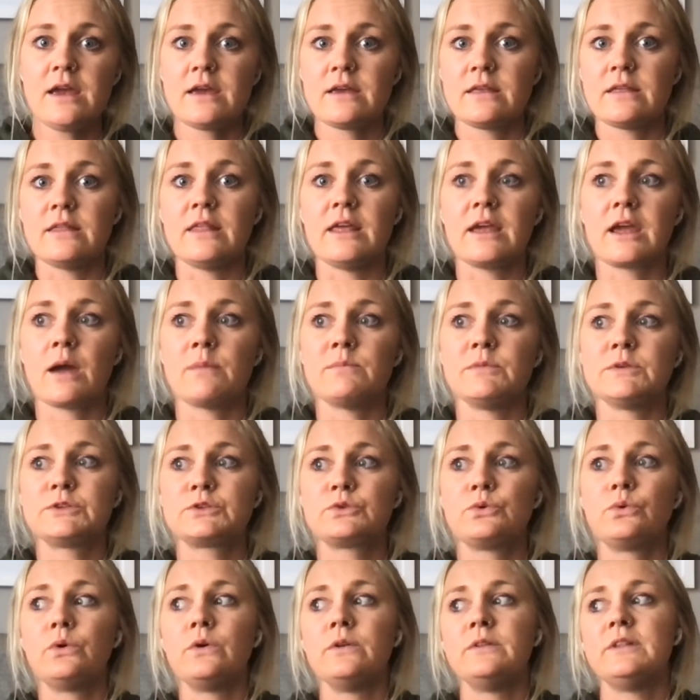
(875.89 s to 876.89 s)
Then they come to
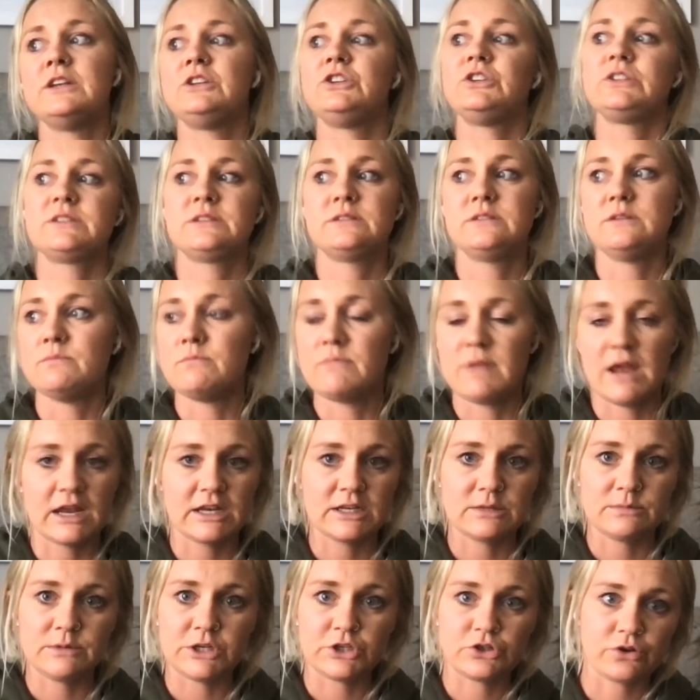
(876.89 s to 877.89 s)
school and they just
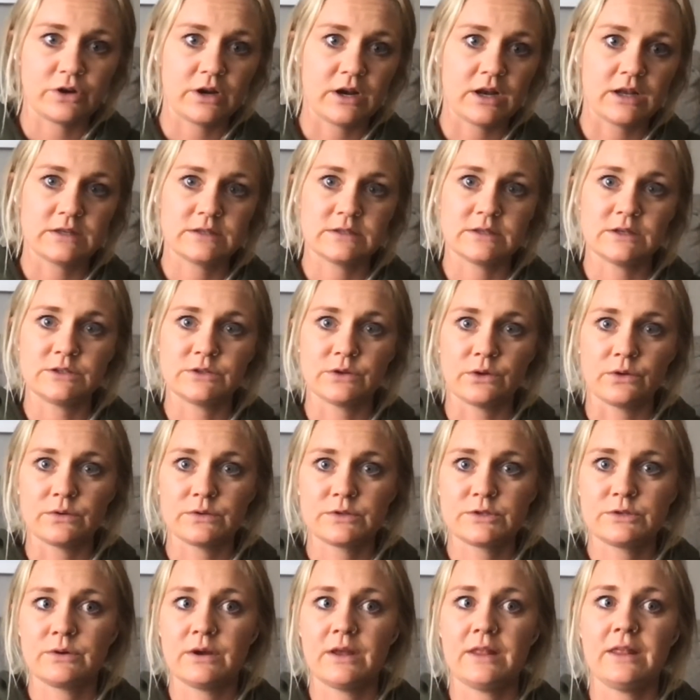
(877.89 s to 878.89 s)
demand to be treated as an adult.
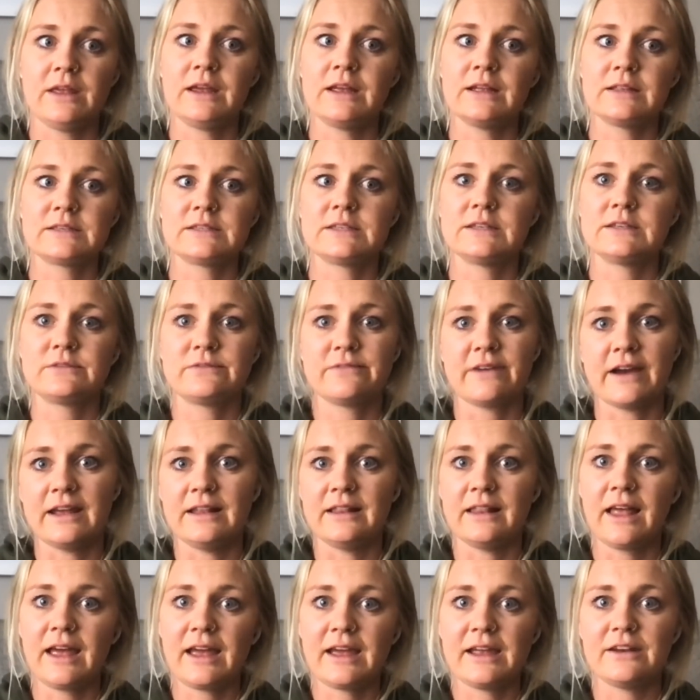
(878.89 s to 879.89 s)
So I think it's this
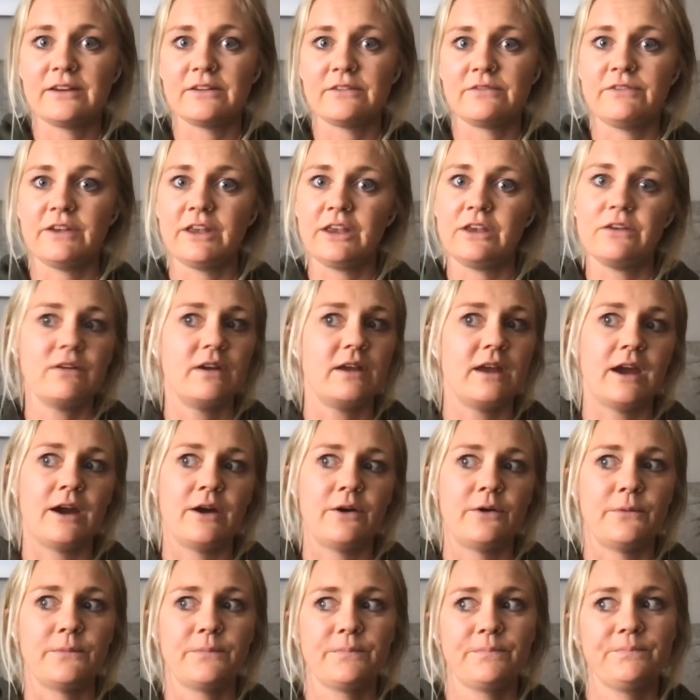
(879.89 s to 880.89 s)
fine line of figuring
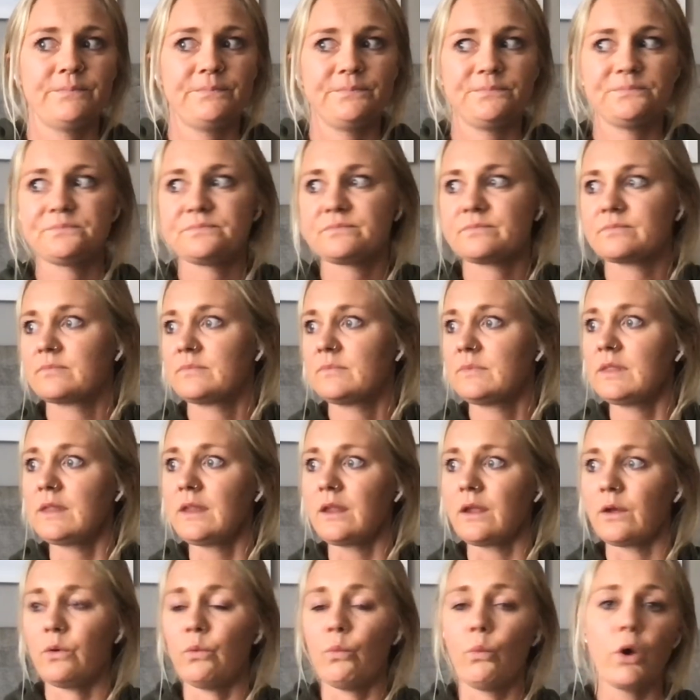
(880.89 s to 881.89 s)
out
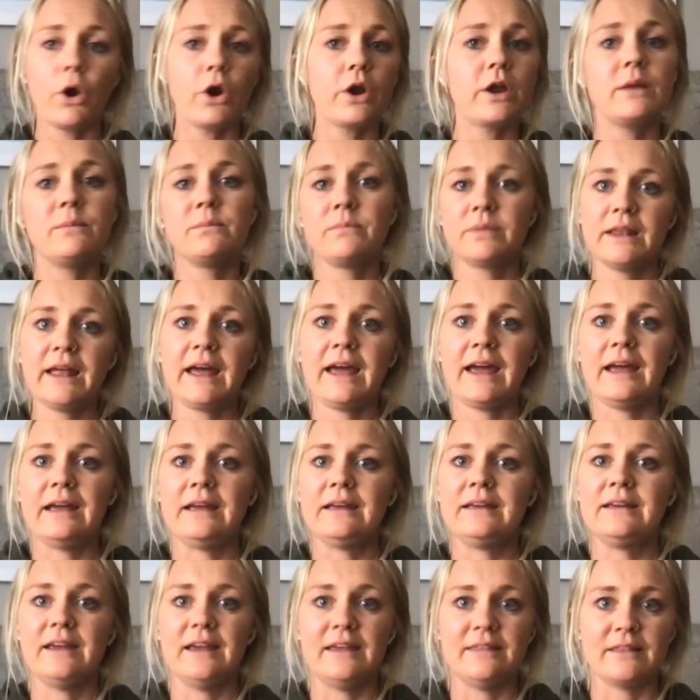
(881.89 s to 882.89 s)
work and
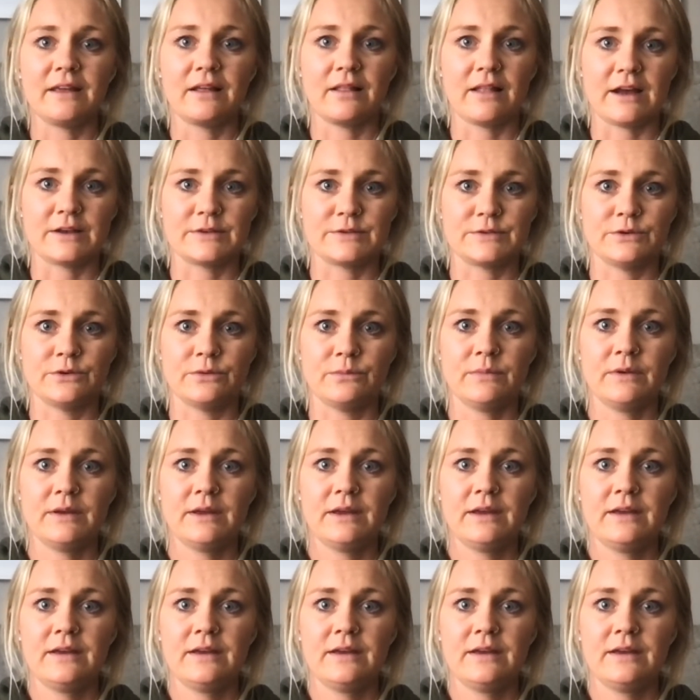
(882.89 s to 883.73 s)
play in the classroom.